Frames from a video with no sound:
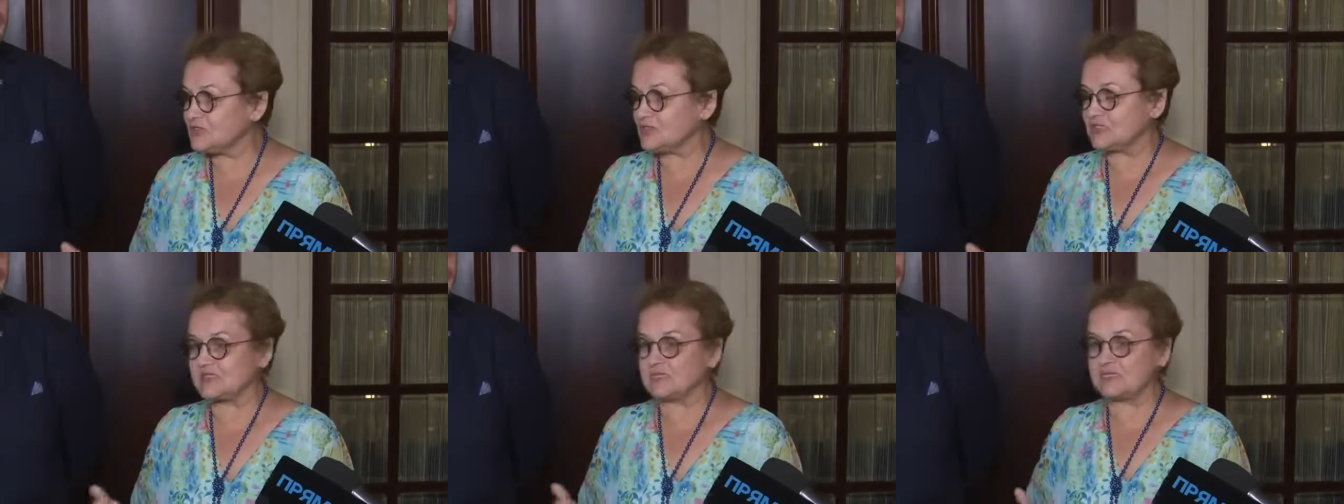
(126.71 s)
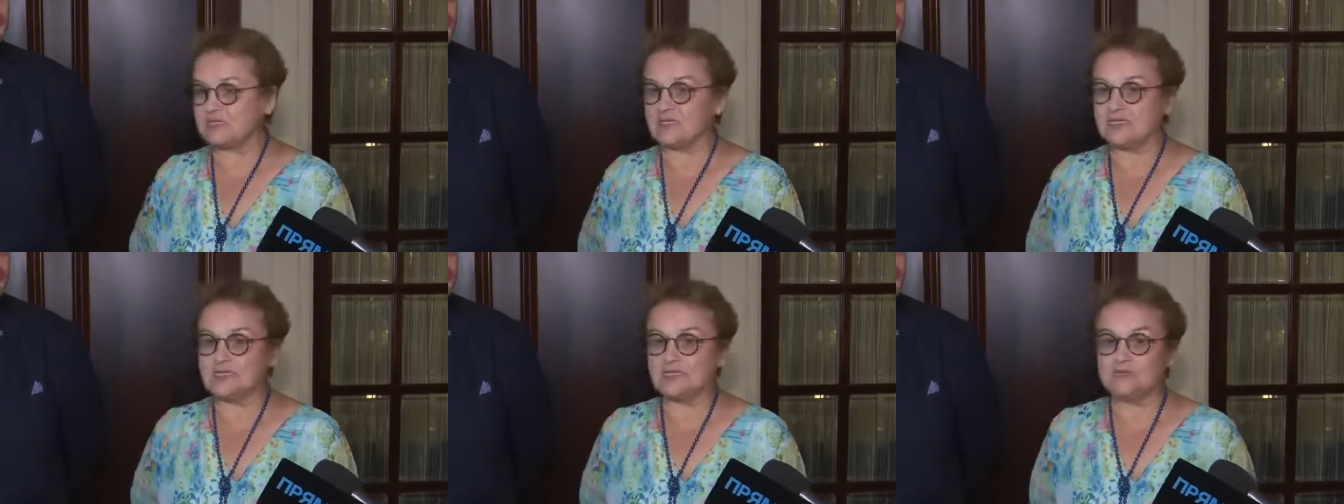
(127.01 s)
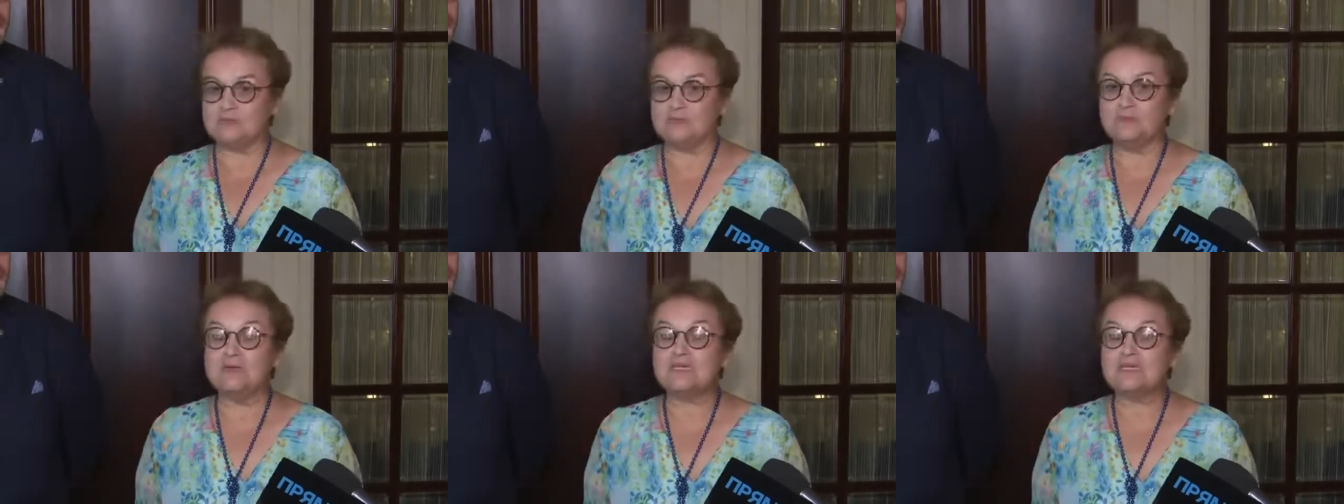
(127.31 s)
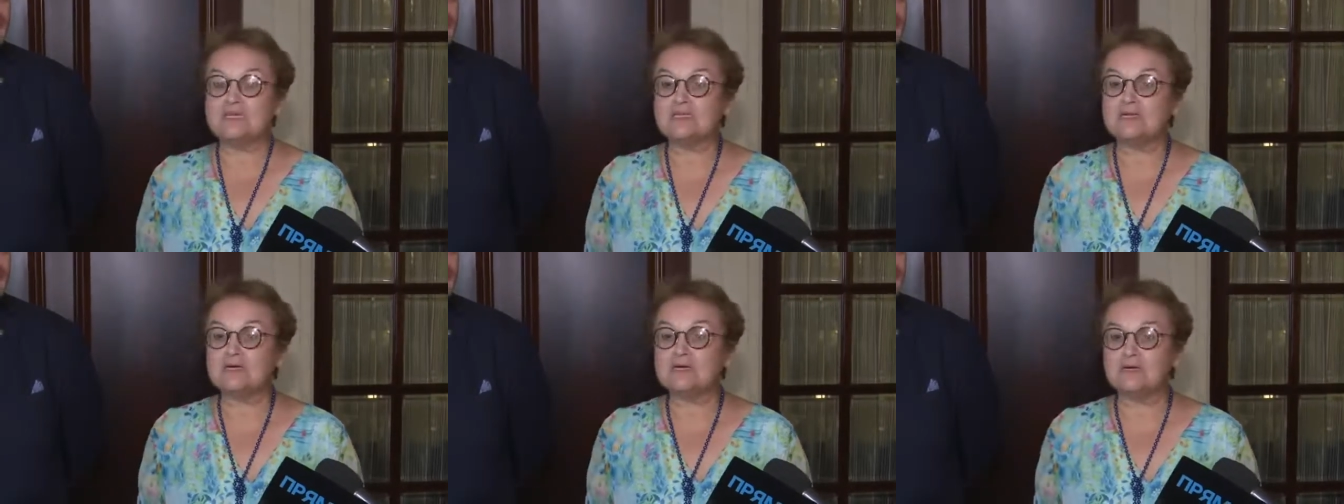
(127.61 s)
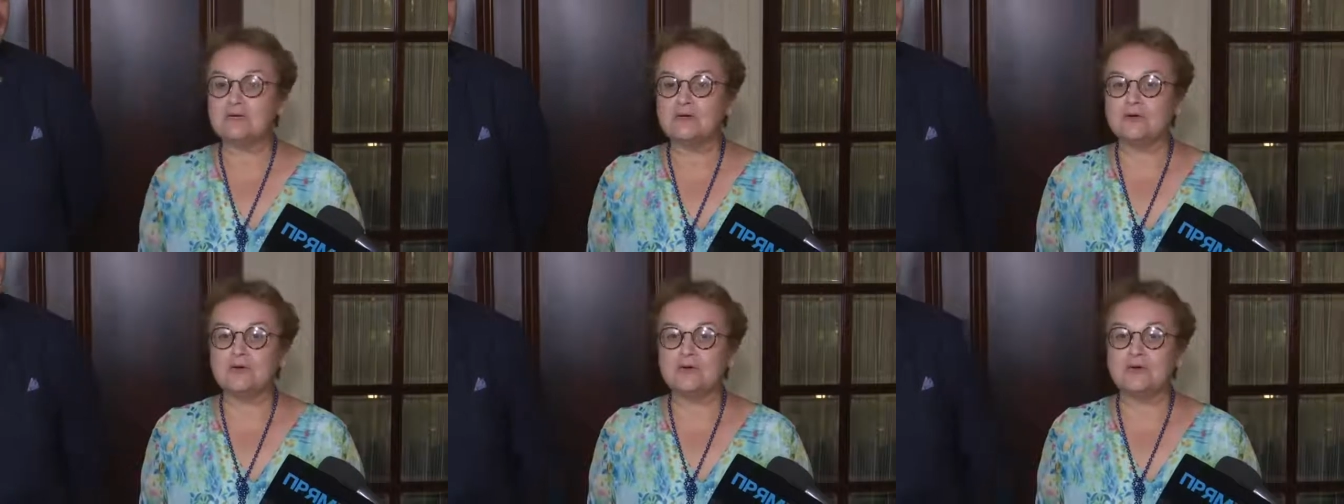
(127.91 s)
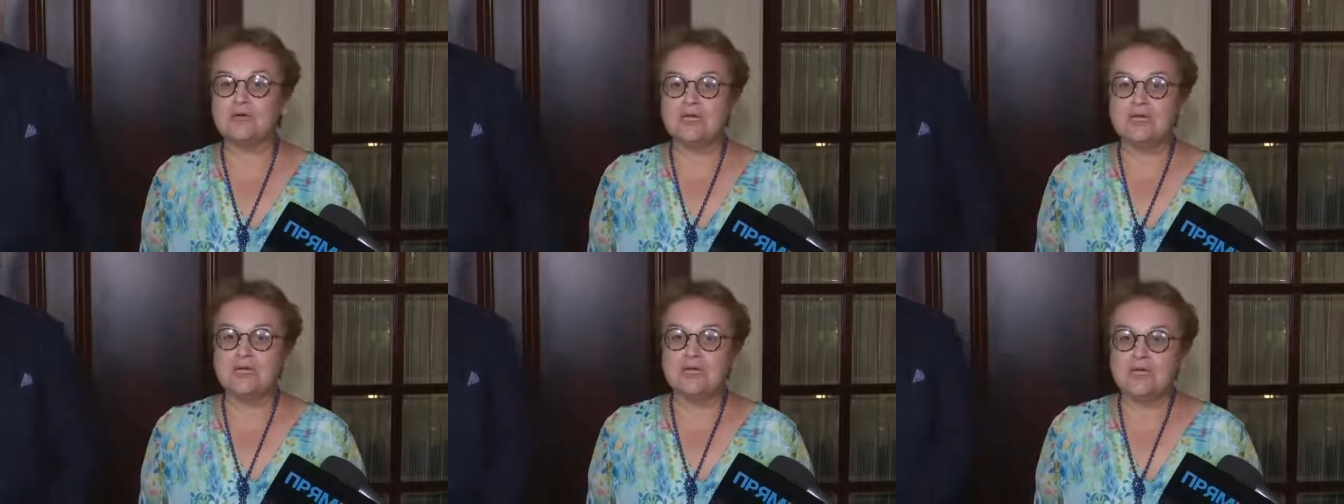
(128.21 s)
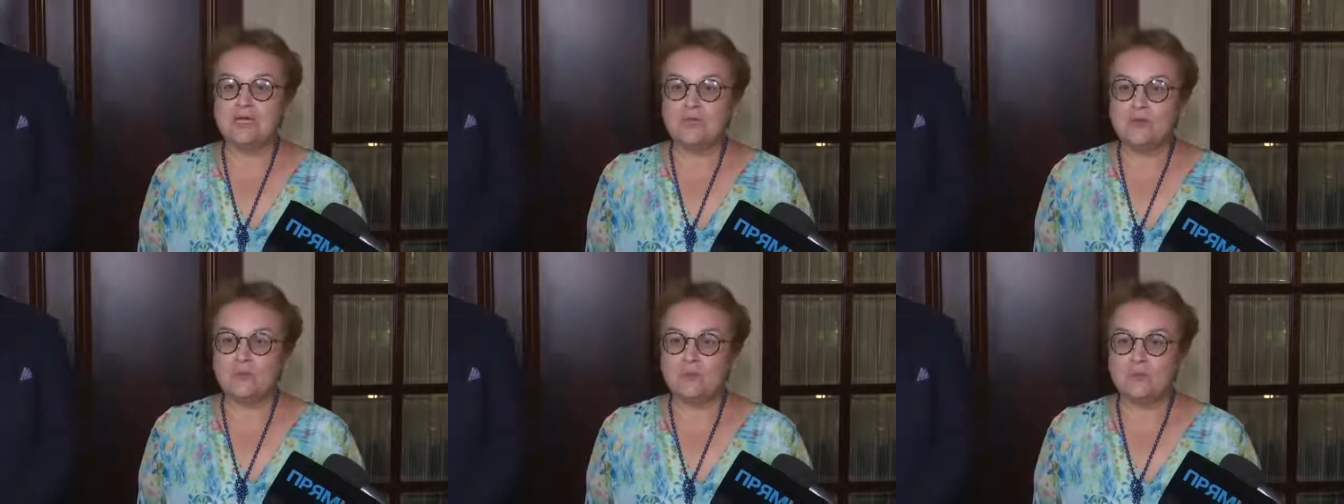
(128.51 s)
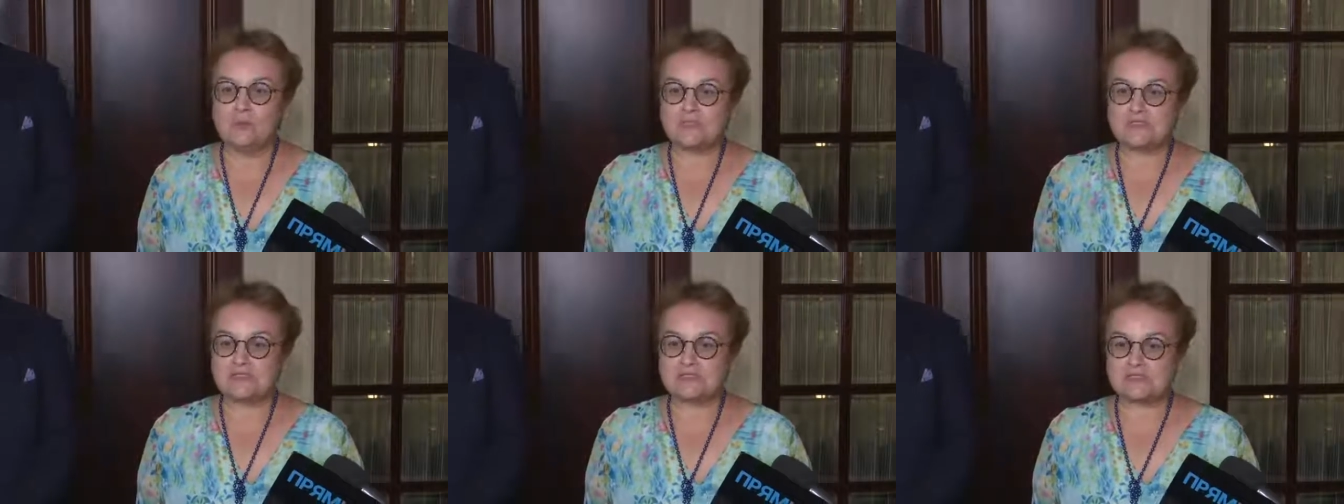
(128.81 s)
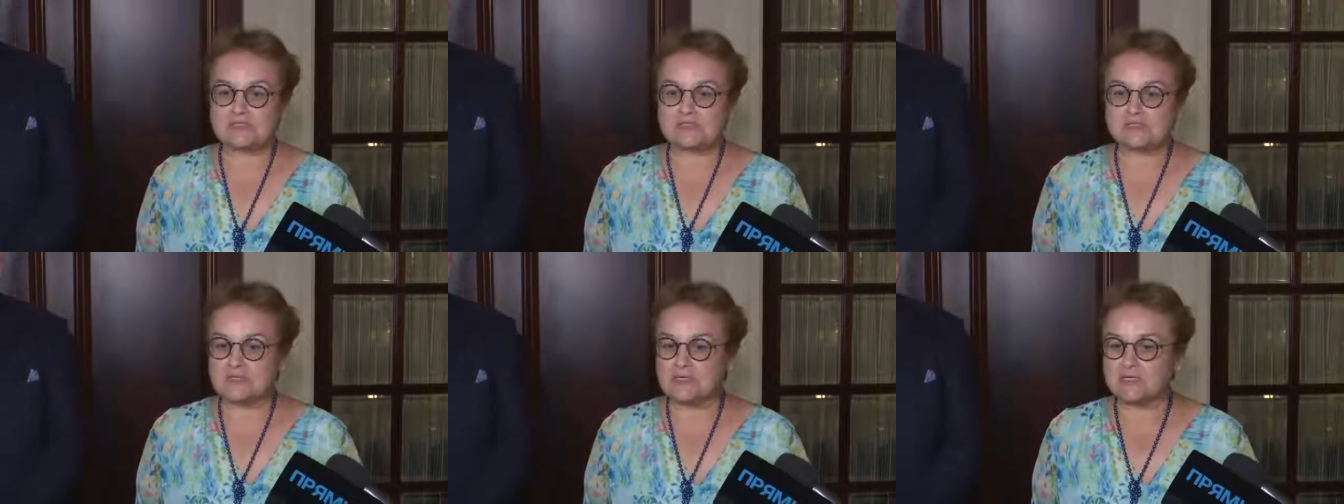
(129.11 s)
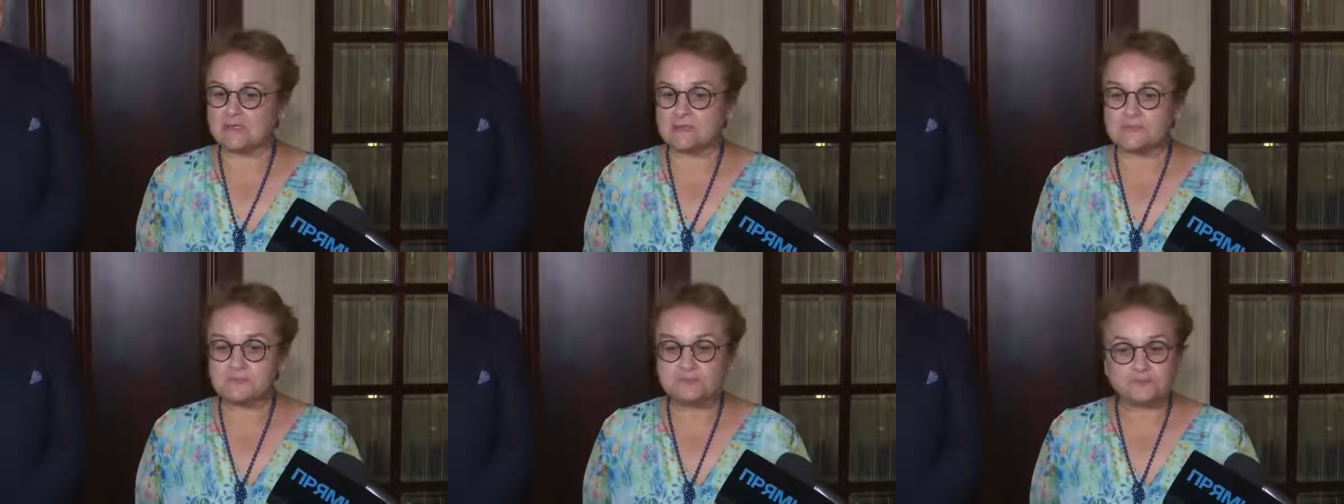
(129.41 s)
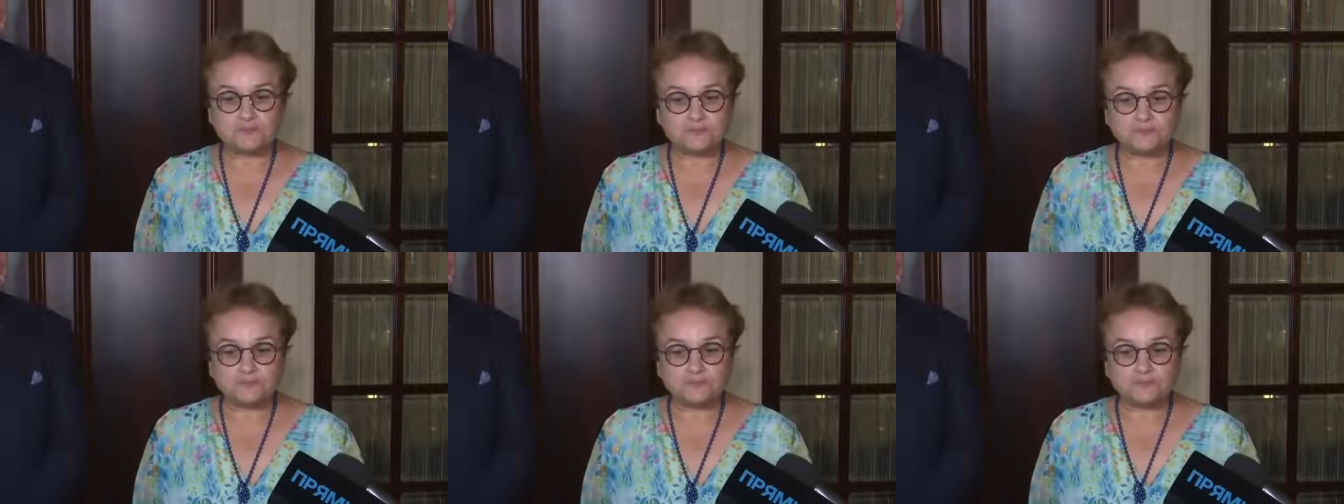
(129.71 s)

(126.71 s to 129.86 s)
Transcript: just a minute ago, with uh,